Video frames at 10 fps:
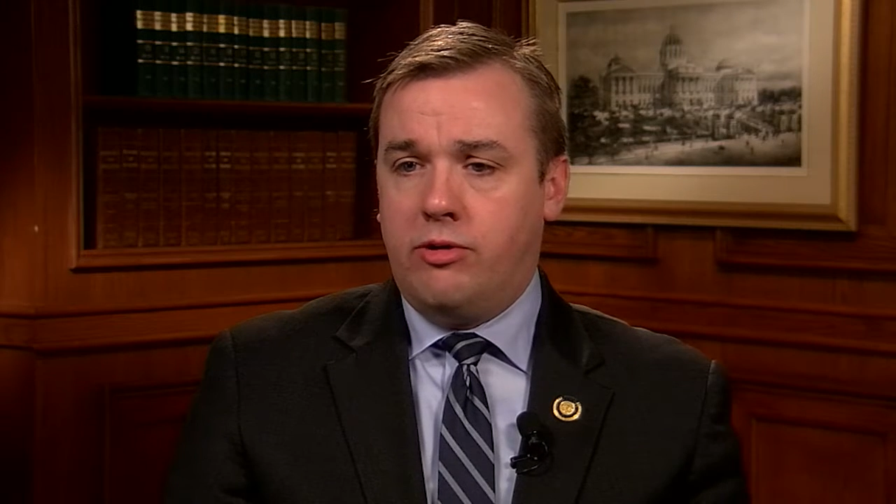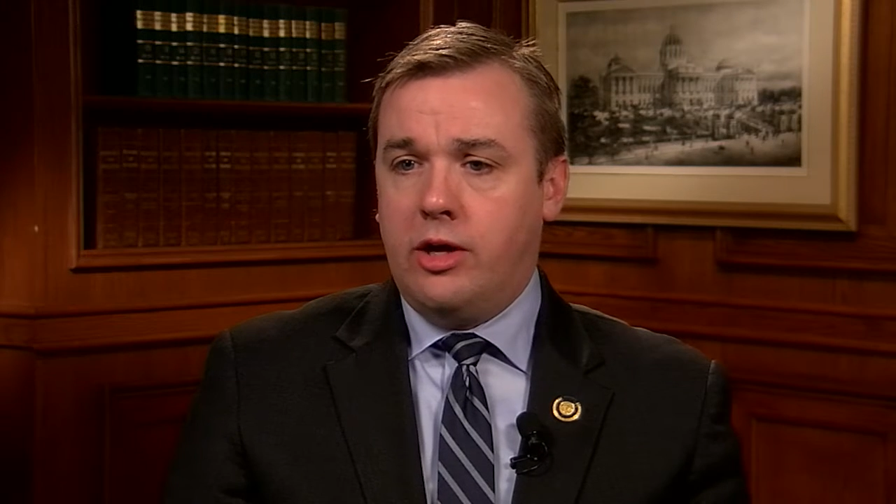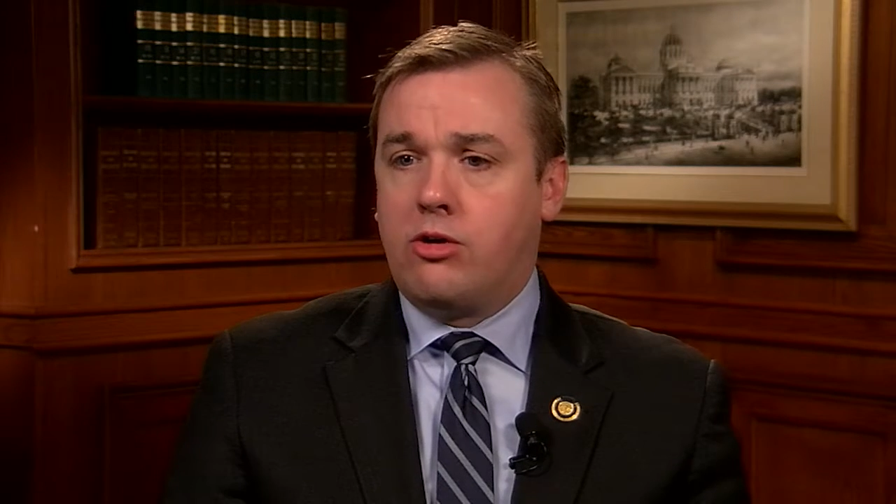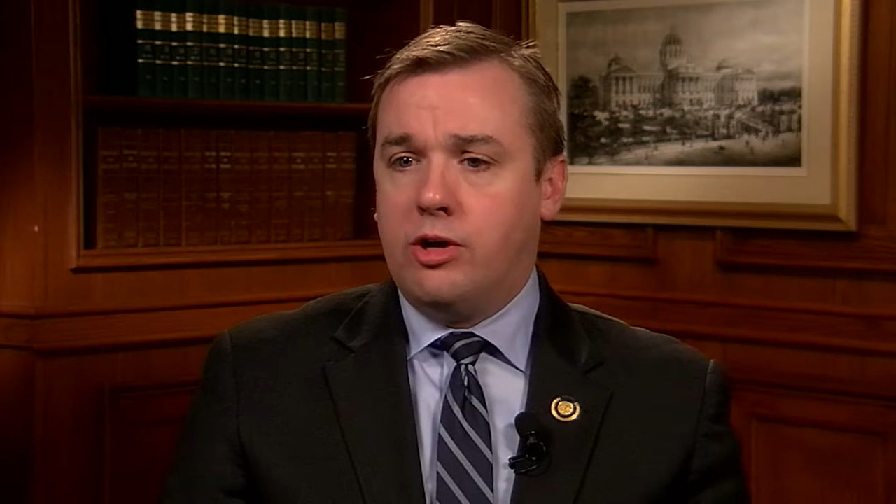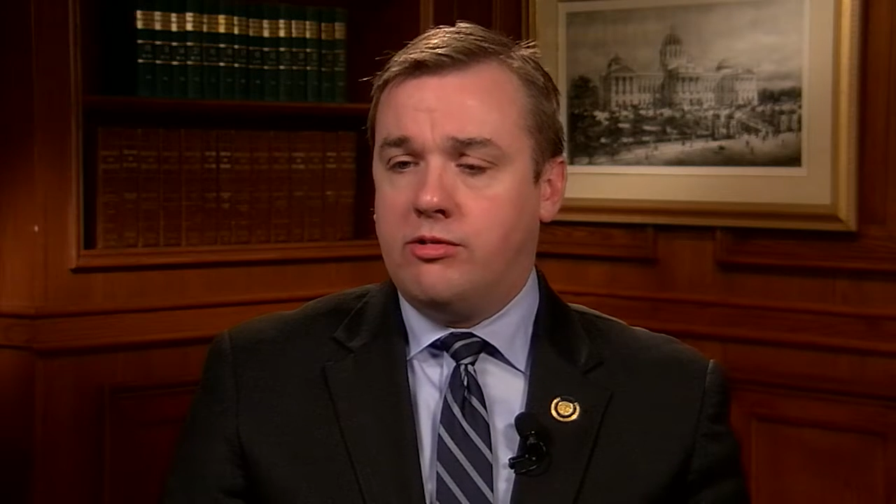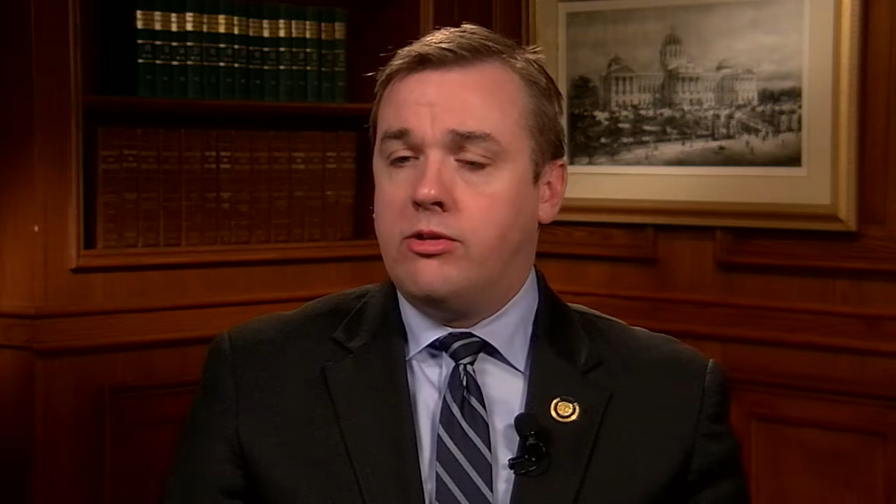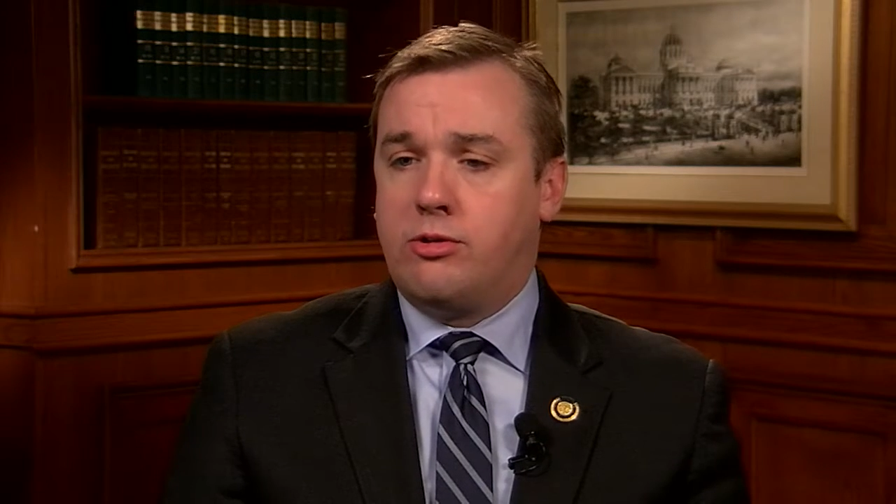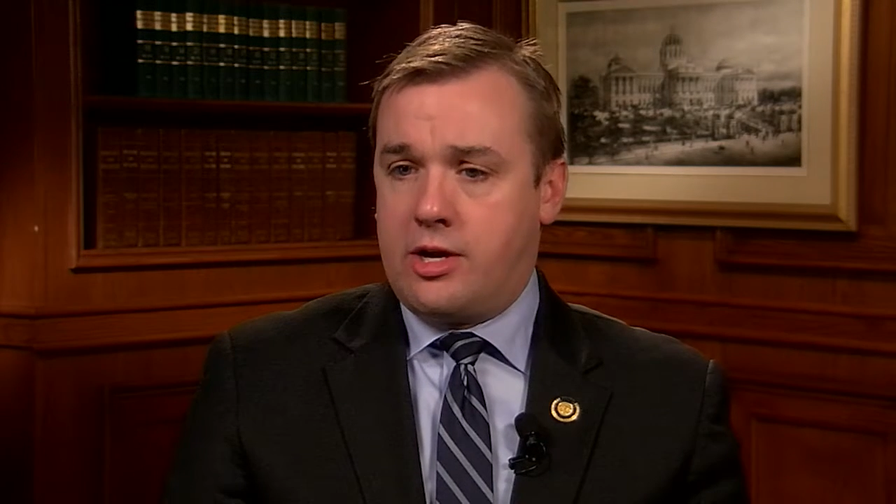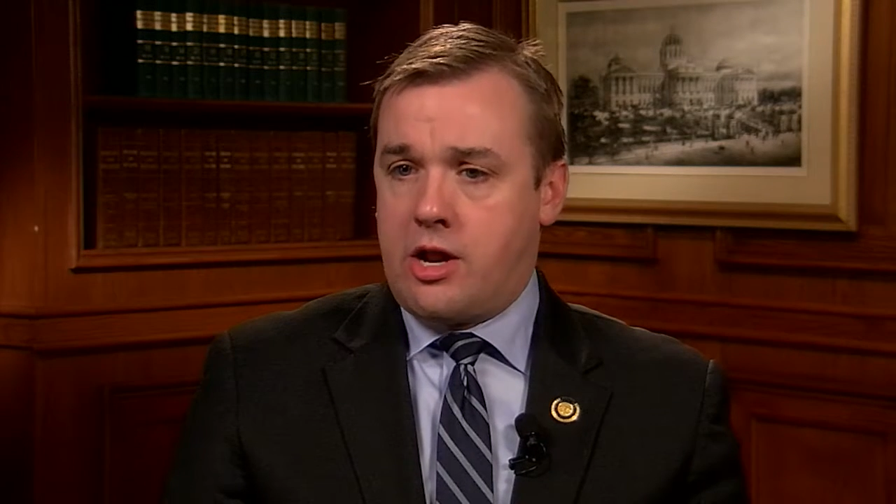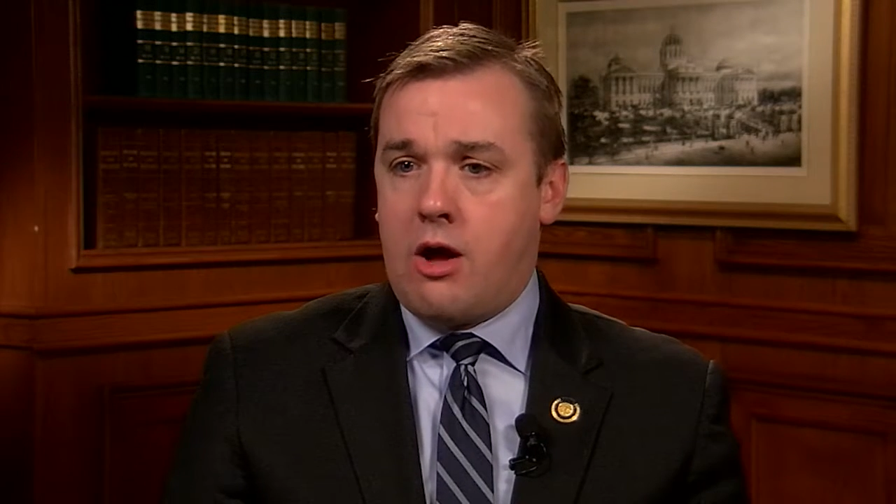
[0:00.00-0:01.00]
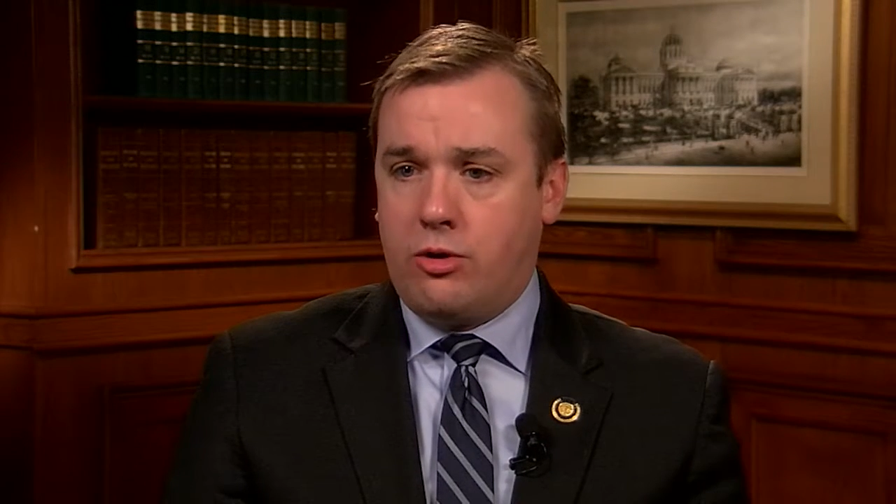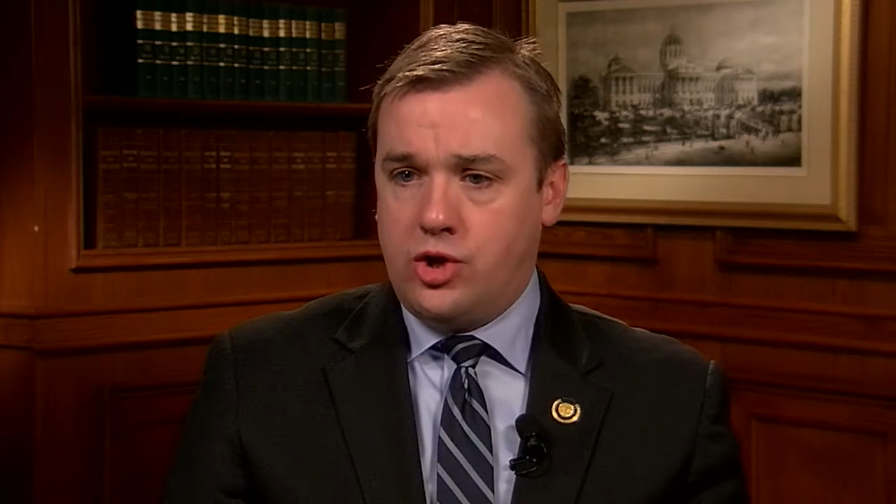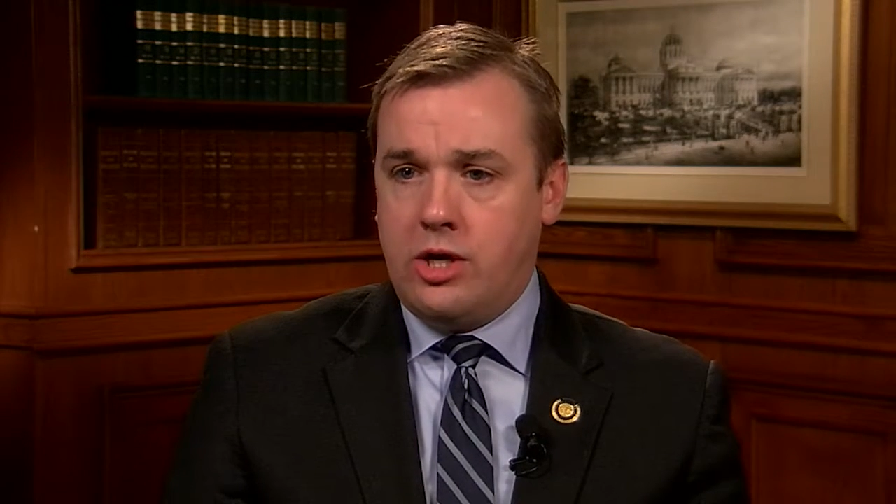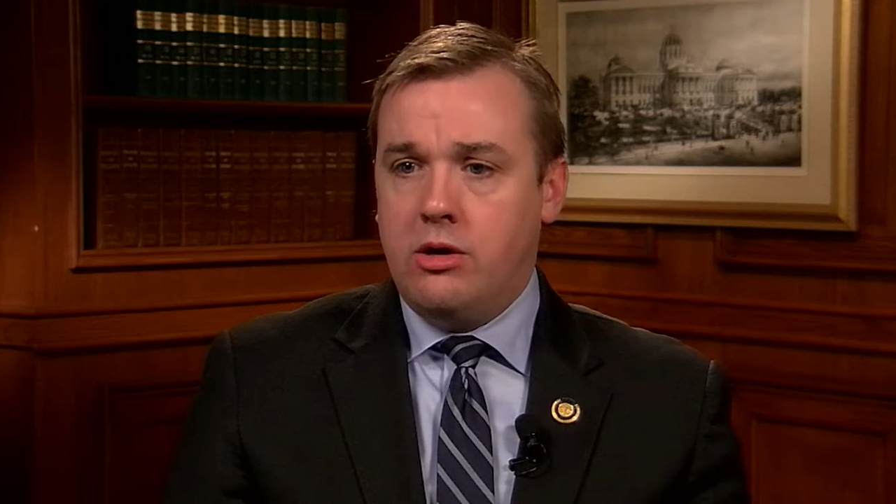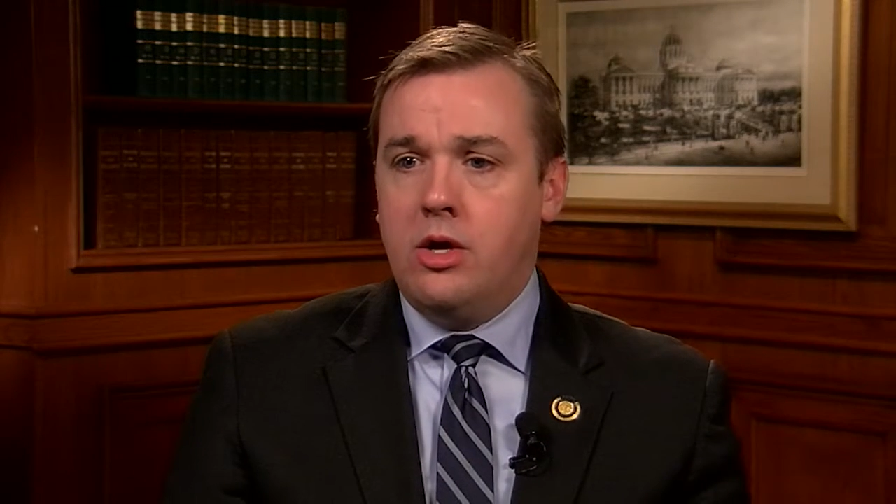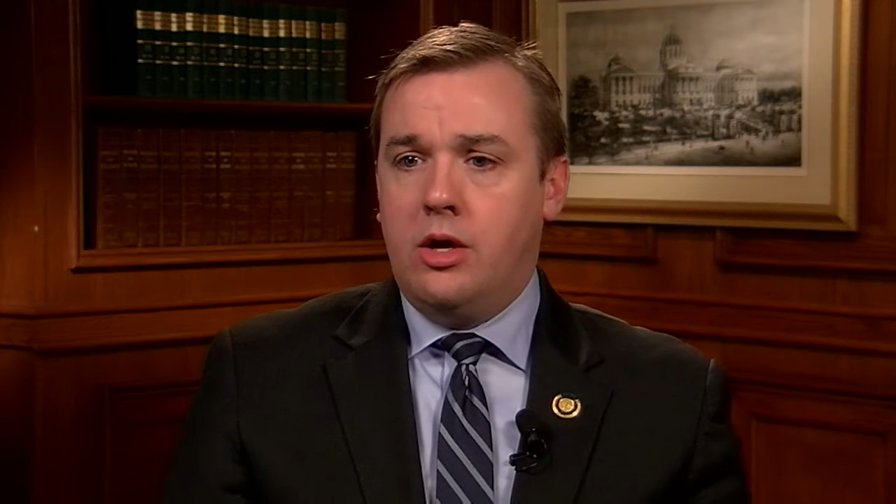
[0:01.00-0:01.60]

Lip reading: increasing their technology,